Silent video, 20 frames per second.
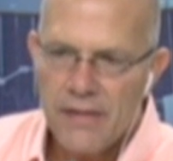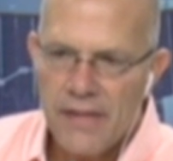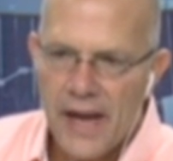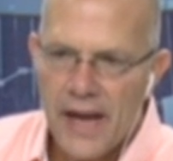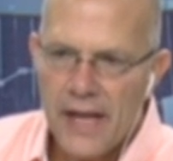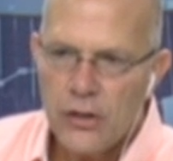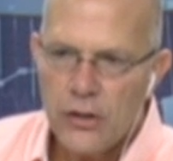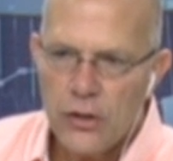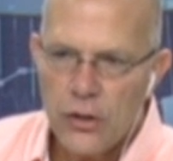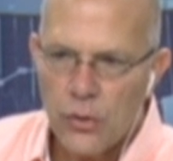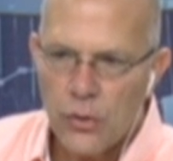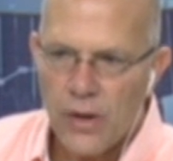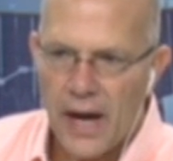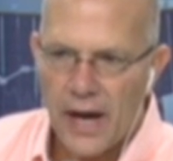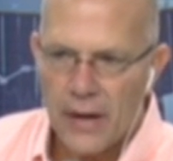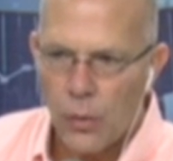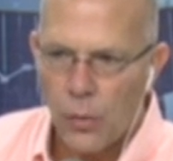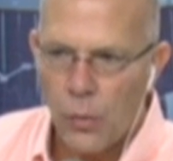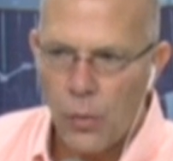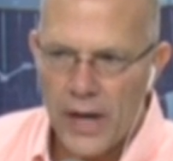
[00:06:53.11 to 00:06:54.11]
Then you
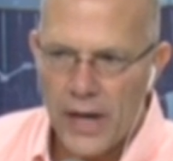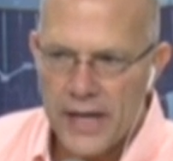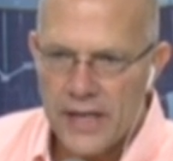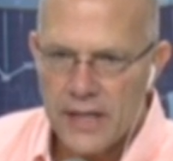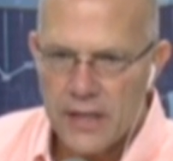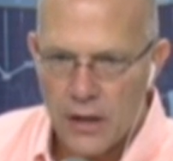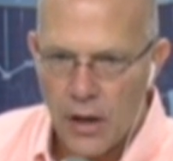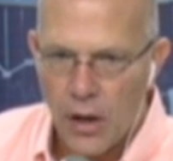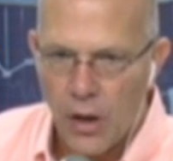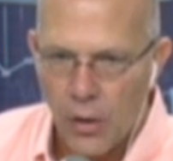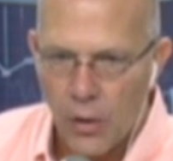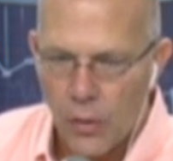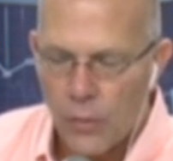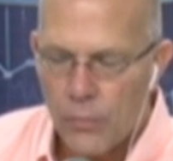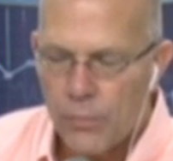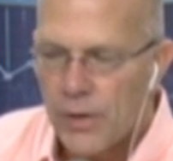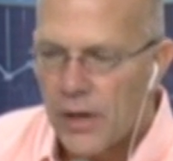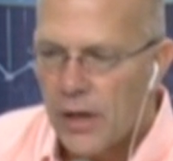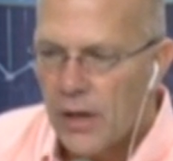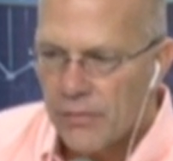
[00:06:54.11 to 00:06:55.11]
got to wait and
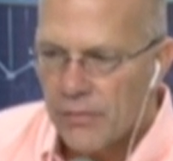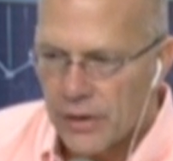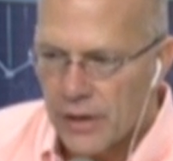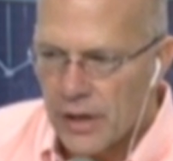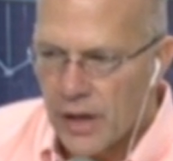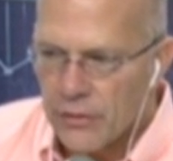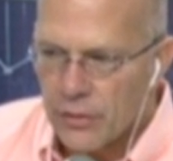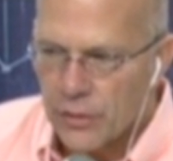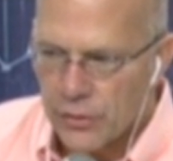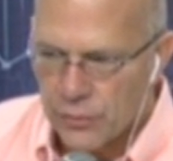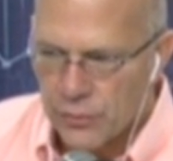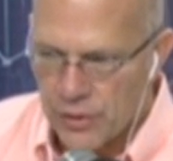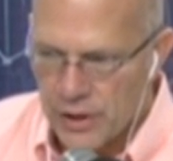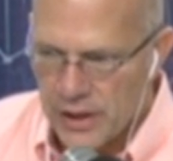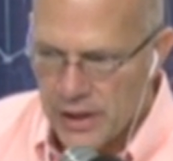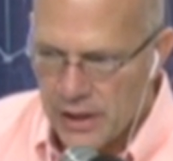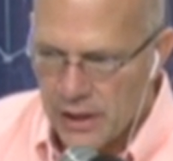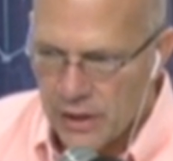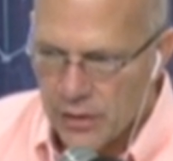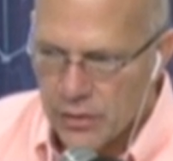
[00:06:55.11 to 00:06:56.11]
hope for another
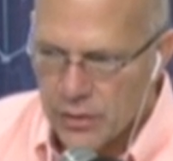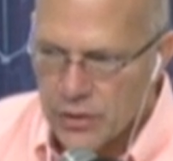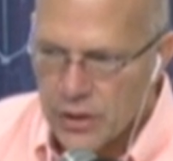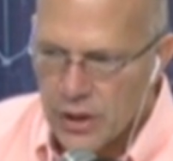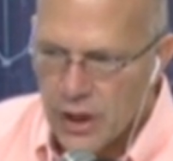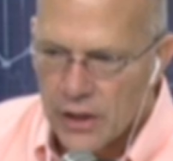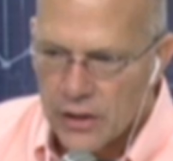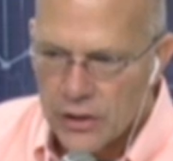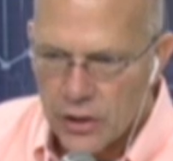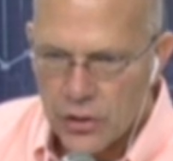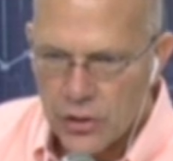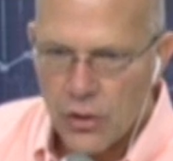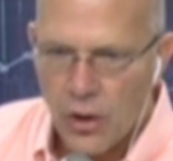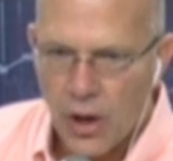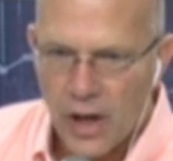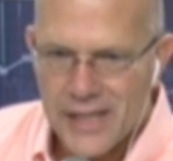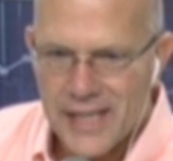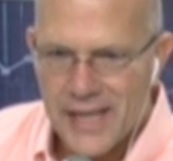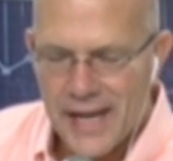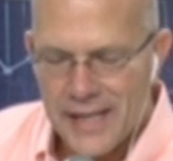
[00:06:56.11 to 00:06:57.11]
three years to
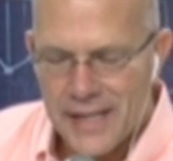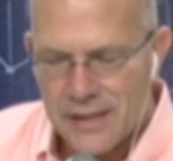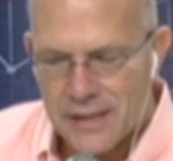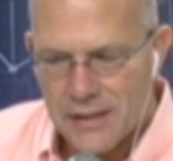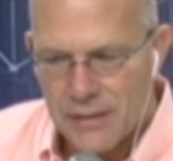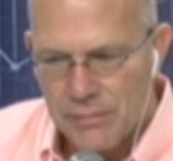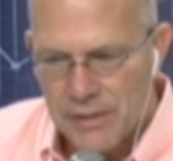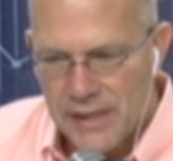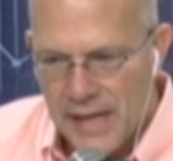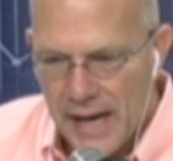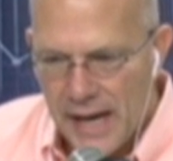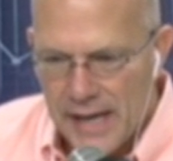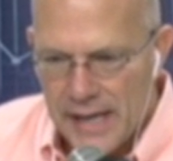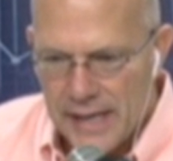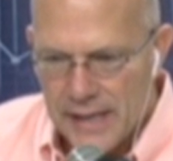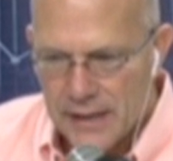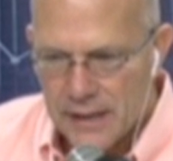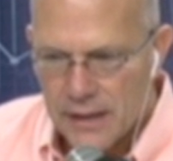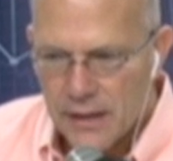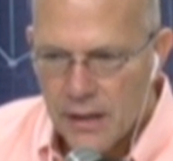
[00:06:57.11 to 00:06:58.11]
start getting some
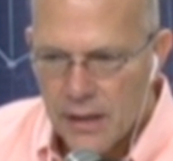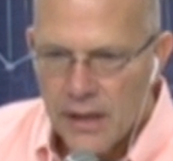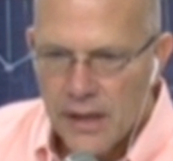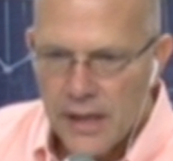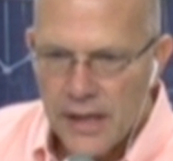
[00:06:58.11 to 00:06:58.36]
gain.